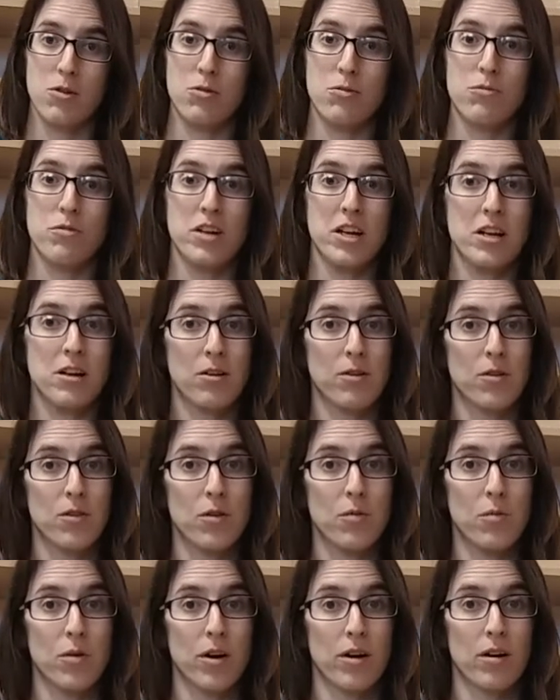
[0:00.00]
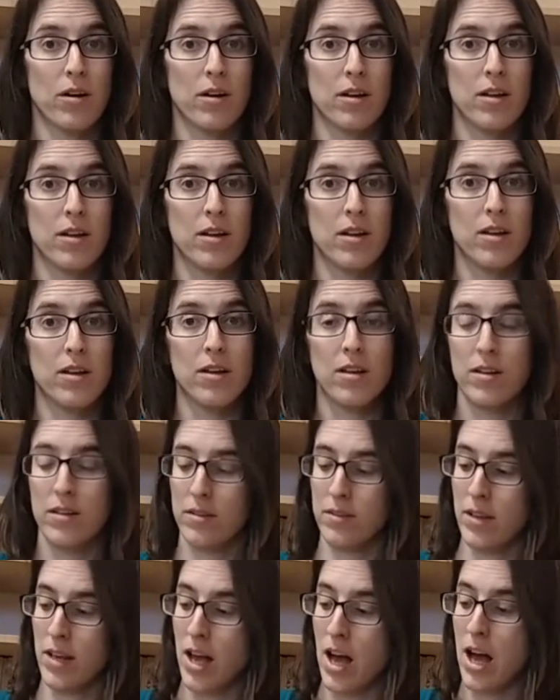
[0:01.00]
you'll read her the word.
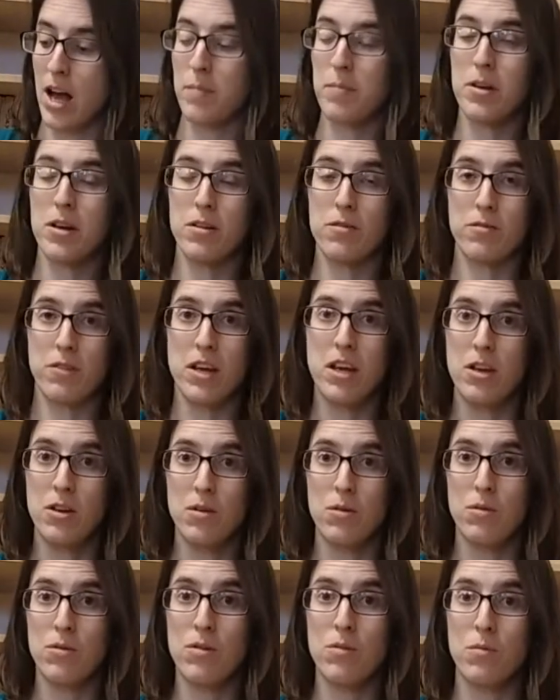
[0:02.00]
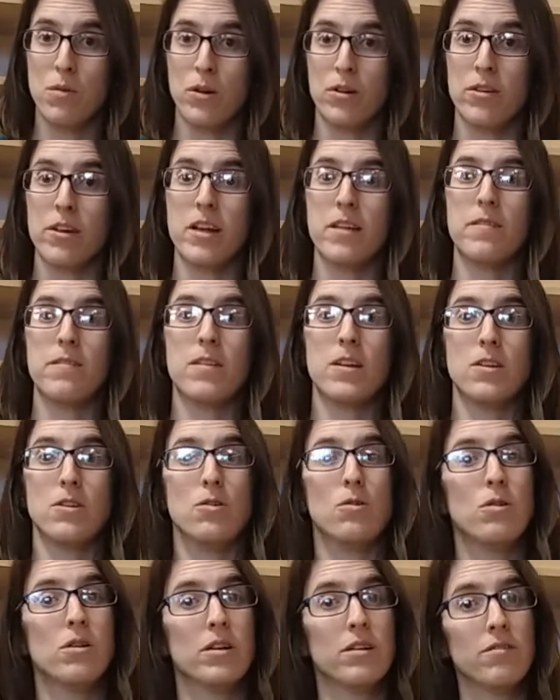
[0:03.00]
Say, I'm going to read you the word, and then
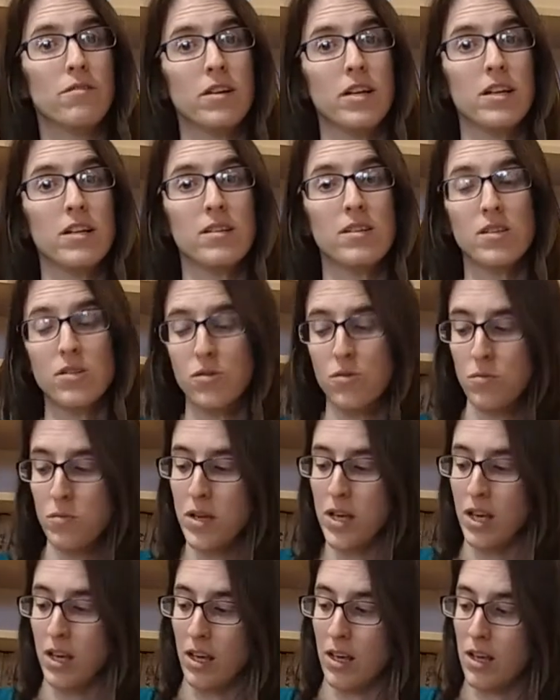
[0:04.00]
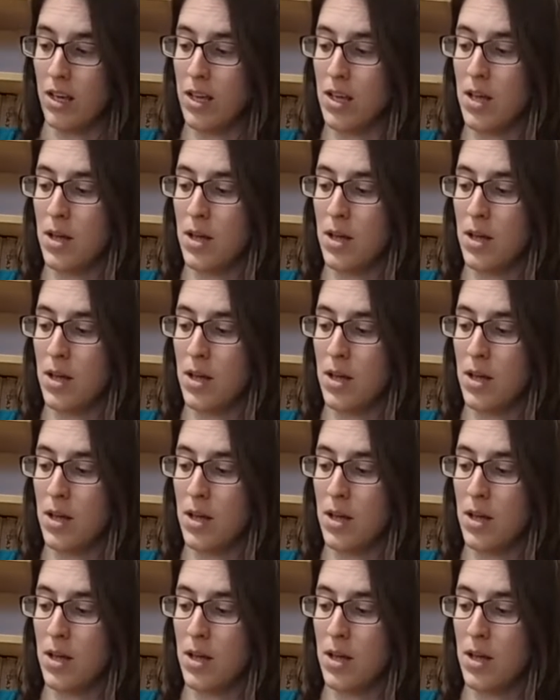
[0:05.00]
you can read it to me.